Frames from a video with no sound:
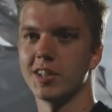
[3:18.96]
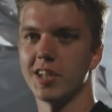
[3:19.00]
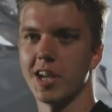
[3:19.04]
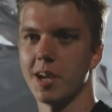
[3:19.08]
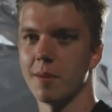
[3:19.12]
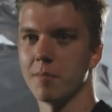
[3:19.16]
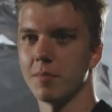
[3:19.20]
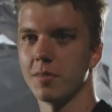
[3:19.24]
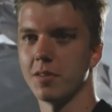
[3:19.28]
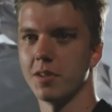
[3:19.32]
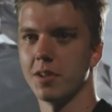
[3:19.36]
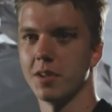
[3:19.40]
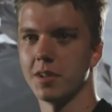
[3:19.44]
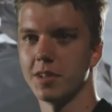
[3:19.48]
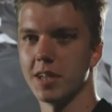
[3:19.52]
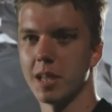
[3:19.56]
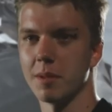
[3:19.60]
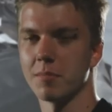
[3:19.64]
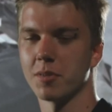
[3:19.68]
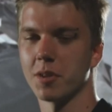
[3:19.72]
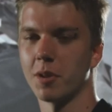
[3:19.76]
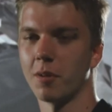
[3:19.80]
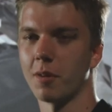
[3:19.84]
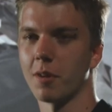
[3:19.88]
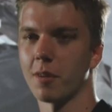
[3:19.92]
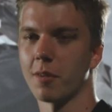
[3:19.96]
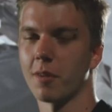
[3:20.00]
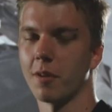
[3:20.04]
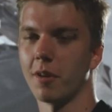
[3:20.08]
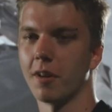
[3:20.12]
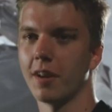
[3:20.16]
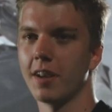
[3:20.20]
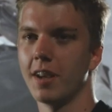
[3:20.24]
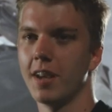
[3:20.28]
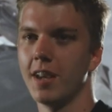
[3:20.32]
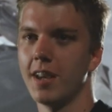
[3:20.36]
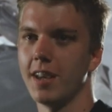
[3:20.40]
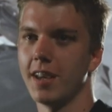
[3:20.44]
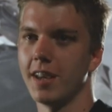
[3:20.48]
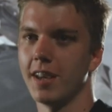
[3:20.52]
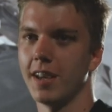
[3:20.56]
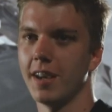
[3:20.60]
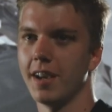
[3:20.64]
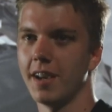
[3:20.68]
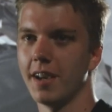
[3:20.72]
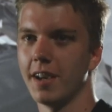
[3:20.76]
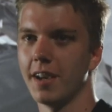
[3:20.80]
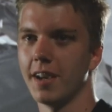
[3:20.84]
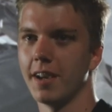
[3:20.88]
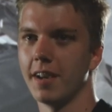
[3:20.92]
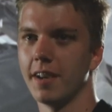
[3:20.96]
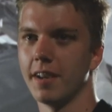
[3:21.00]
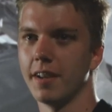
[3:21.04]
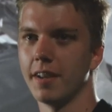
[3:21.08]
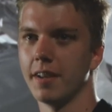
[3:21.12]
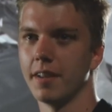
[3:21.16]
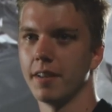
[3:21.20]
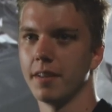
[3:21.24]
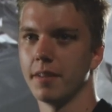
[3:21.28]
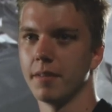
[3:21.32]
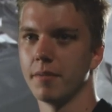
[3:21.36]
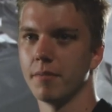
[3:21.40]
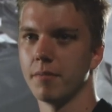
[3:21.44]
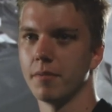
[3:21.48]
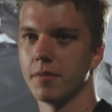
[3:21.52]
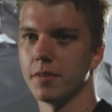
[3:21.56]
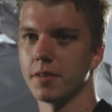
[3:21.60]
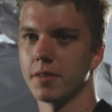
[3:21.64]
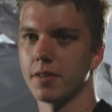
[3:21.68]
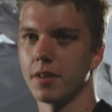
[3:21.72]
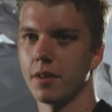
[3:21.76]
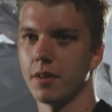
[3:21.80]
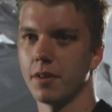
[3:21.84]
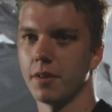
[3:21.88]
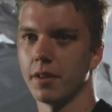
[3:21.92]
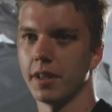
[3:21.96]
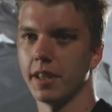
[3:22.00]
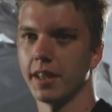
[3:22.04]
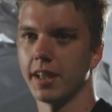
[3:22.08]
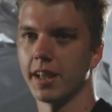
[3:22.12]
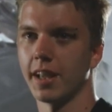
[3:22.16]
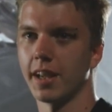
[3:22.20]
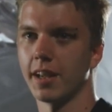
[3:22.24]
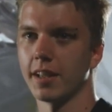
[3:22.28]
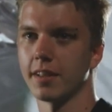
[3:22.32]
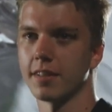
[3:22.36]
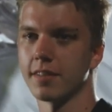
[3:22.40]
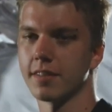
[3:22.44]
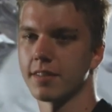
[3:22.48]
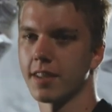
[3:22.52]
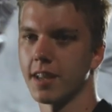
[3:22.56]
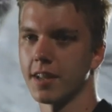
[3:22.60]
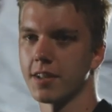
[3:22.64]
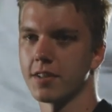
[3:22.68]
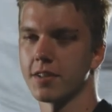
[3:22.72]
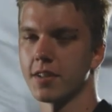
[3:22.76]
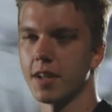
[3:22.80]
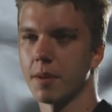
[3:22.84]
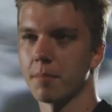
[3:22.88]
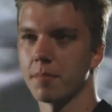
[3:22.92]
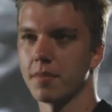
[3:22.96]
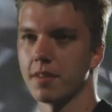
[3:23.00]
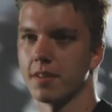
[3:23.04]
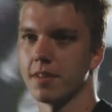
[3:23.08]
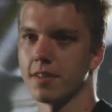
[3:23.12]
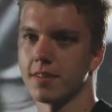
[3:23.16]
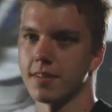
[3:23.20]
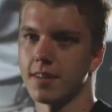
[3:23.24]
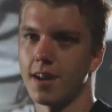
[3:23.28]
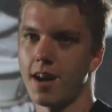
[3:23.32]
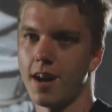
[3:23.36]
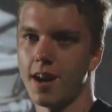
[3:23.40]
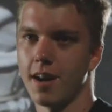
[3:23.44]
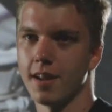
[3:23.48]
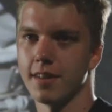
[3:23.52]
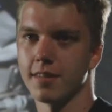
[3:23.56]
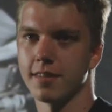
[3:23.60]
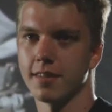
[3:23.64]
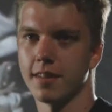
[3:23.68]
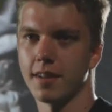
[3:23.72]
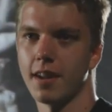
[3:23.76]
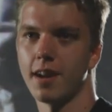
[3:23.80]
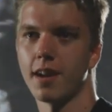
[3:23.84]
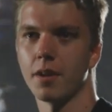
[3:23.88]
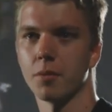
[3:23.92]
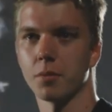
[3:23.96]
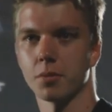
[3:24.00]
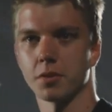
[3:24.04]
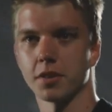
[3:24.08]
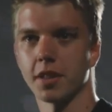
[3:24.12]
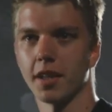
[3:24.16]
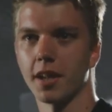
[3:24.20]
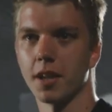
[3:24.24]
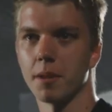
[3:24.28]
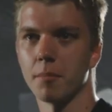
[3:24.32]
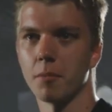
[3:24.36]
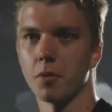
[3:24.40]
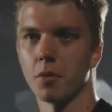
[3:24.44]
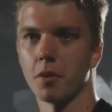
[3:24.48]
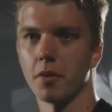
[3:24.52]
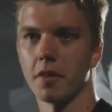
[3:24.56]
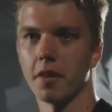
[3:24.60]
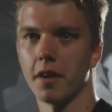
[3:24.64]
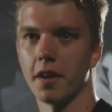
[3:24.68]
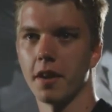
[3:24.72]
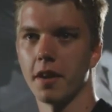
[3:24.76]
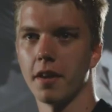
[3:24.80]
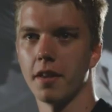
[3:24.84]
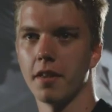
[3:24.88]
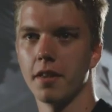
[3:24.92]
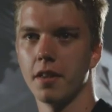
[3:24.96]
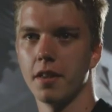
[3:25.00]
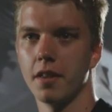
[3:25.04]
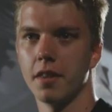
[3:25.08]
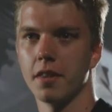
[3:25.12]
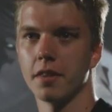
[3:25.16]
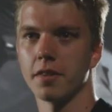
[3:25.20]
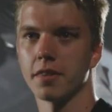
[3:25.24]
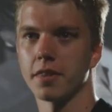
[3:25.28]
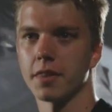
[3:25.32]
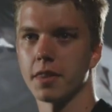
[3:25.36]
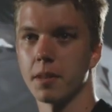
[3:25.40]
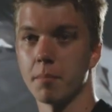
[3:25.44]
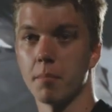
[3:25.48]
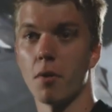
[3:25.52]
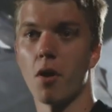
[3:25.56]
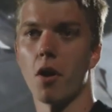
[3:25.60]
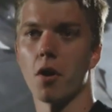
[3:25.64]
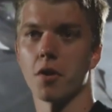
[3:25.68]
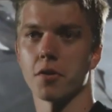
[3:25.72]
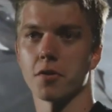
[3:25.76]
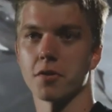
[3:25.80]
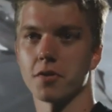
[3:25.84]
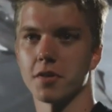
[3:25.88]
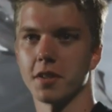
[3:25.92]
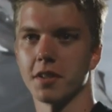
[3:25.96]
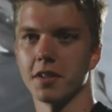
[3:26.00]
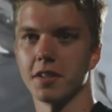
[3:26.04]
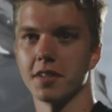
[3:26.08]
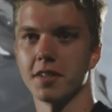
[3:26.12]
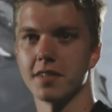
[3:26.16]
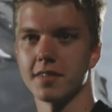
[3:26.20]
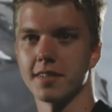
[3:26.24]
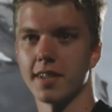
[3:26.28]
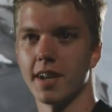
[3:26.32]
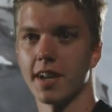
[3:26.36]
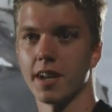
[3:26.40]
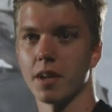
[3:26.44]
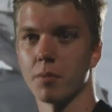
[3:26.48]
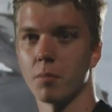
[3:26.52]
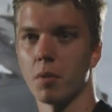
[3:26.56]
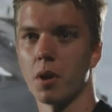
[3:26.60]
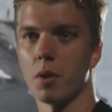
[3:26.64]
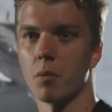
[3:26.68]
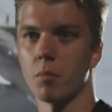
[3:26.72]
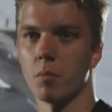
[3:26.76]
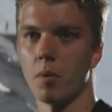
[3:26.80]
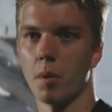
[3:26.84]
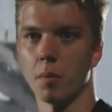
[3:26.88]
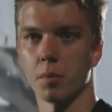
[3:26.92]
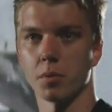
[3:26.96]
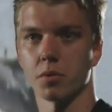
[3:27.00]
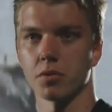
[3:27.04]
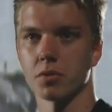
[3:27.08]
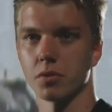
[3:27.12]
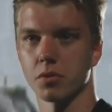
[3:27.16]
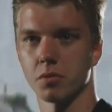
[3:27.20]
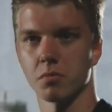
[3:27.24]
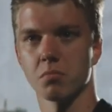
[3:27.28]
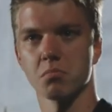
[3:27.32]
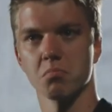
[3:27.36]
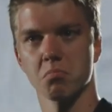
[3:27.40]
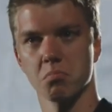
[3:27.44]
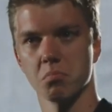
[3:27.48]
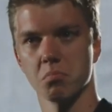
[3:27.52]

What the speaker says: James Goldenthal. So he kind of sketched up the designs, and I was kind of more the boss and decided what was